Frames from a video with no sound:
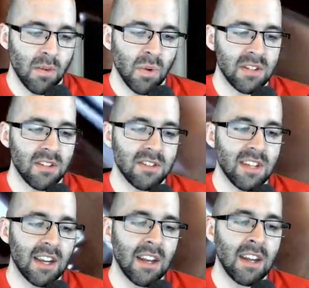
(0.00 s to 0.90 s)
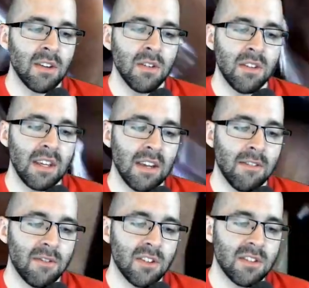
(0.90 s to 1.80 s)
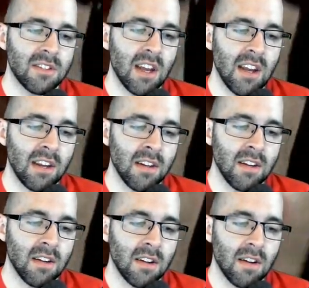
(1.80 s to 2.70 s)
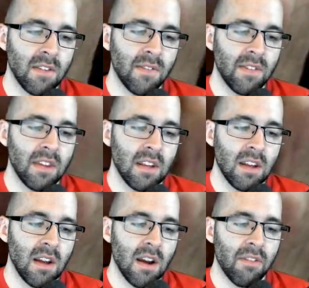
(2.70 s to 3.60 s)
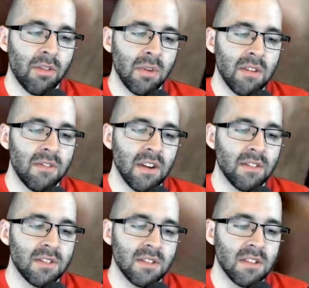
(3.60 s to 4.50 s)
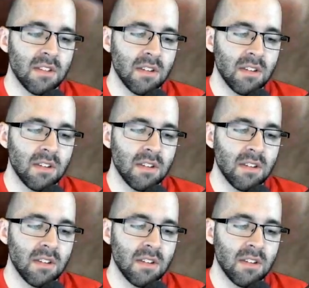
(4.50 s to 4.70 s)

What is our second angle? The inverse sine of 3/5.